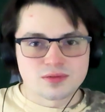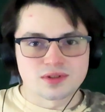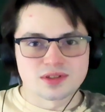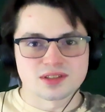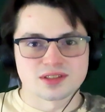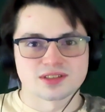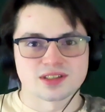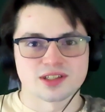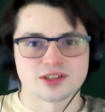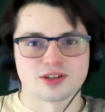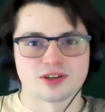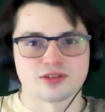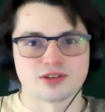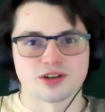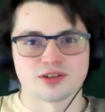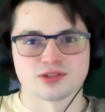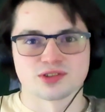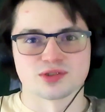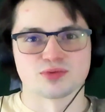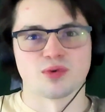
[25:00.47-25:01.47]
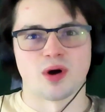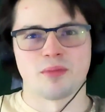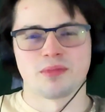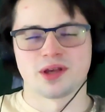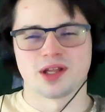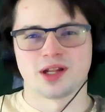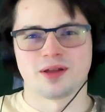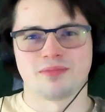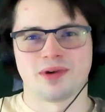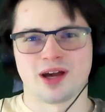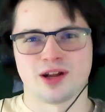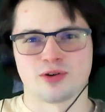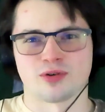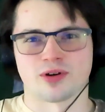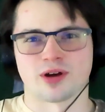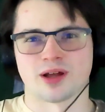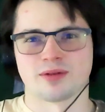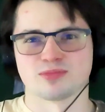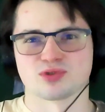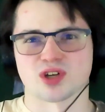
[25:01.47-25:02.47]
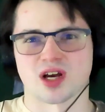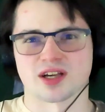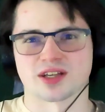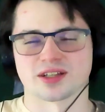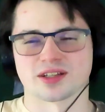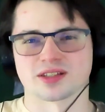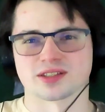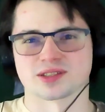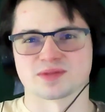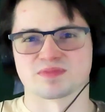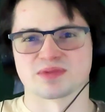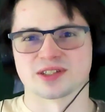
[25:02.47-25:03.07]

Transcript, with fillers: Was he saying no notes with one getting by or him drinking his